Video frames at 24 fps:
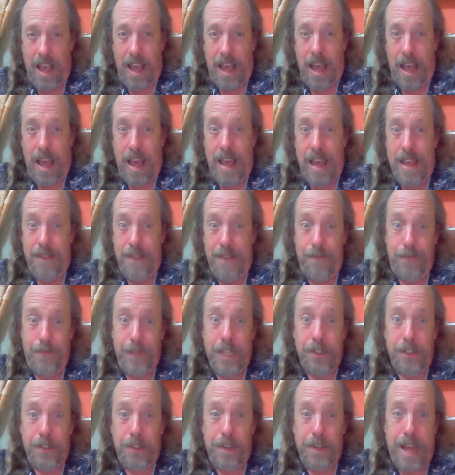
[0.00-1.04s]
I had
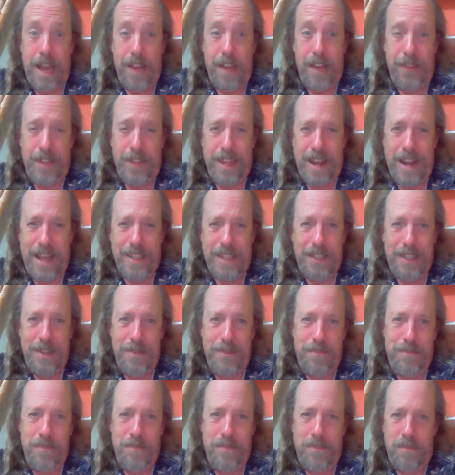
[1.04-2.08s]
figured out that I
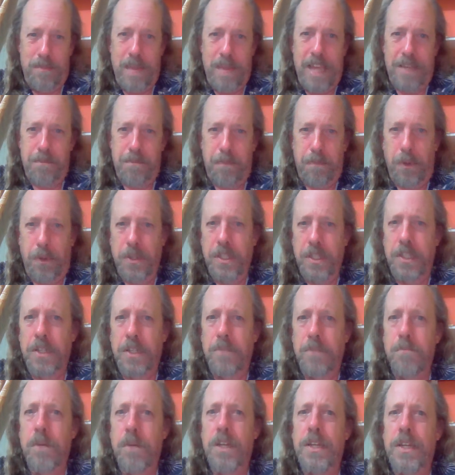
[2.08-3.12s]
could make pretty
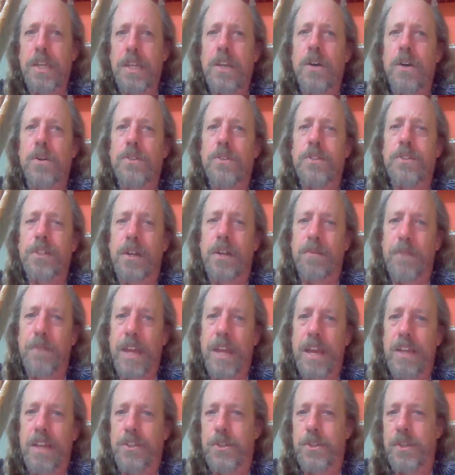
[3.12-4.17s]
good money on some
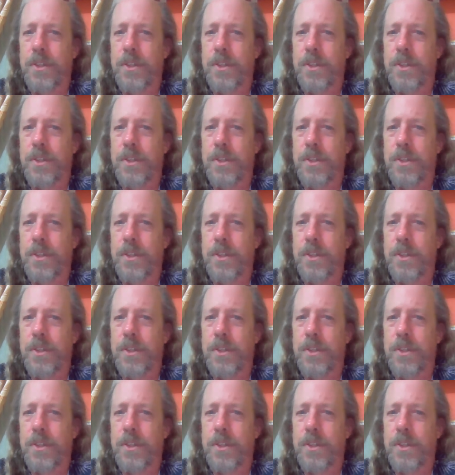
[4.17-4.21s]
days.